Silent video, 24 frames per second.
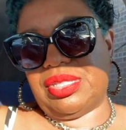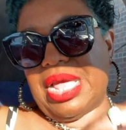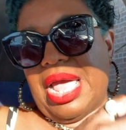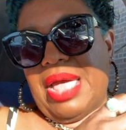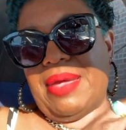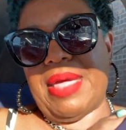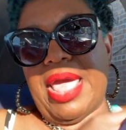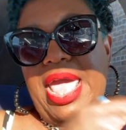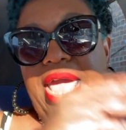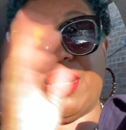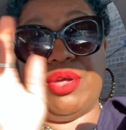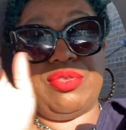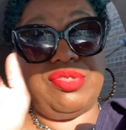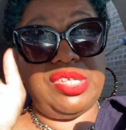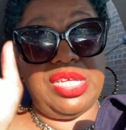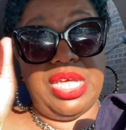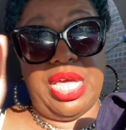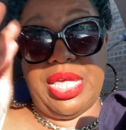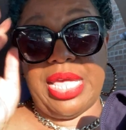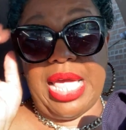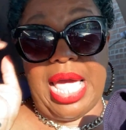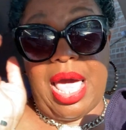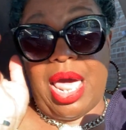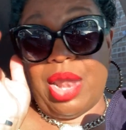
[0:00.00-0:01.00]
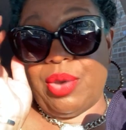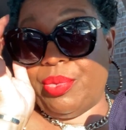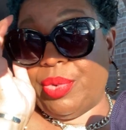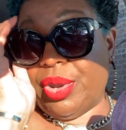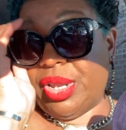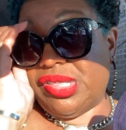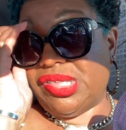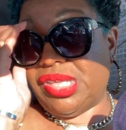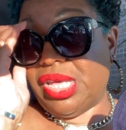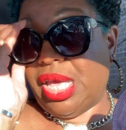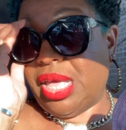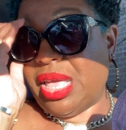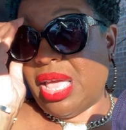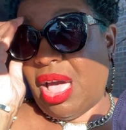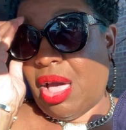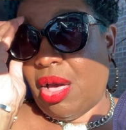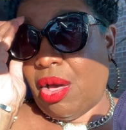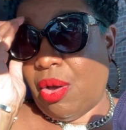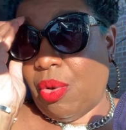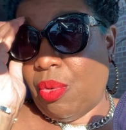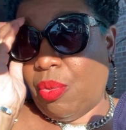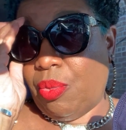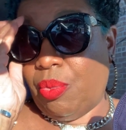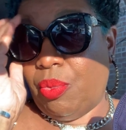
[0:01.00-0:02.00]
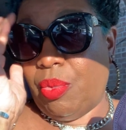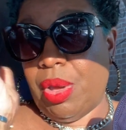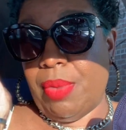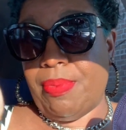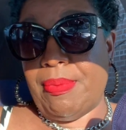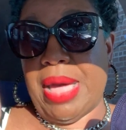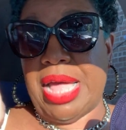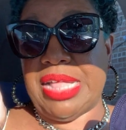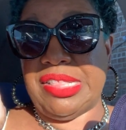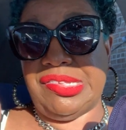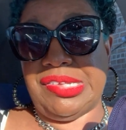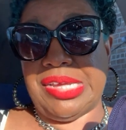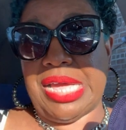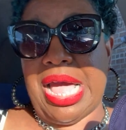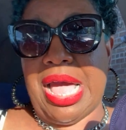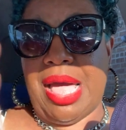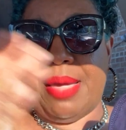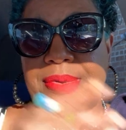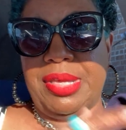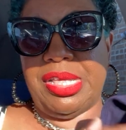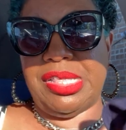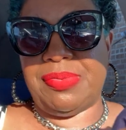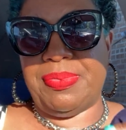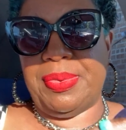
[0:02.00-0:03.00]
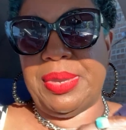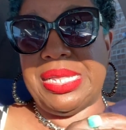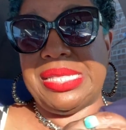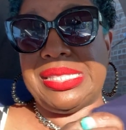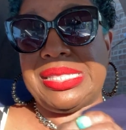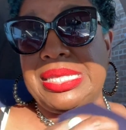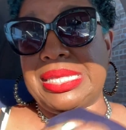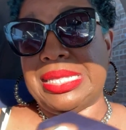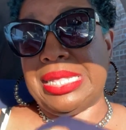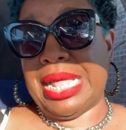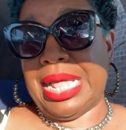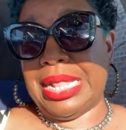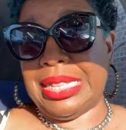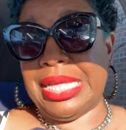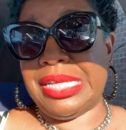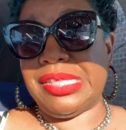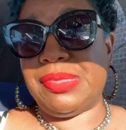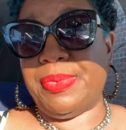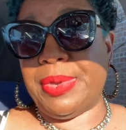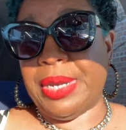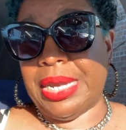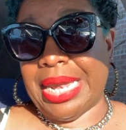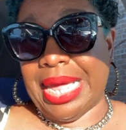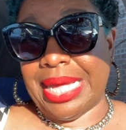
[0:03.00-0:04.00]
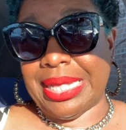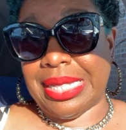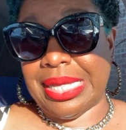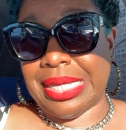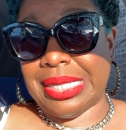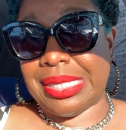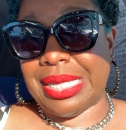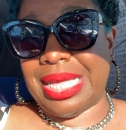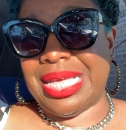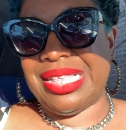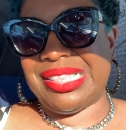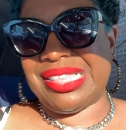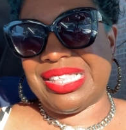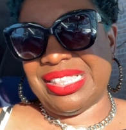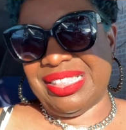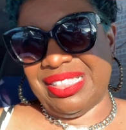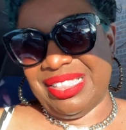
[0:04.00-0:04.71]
I, ain't going to tell y'all. I don't want to tell y'all what my job is. But it's, just put it like this. It's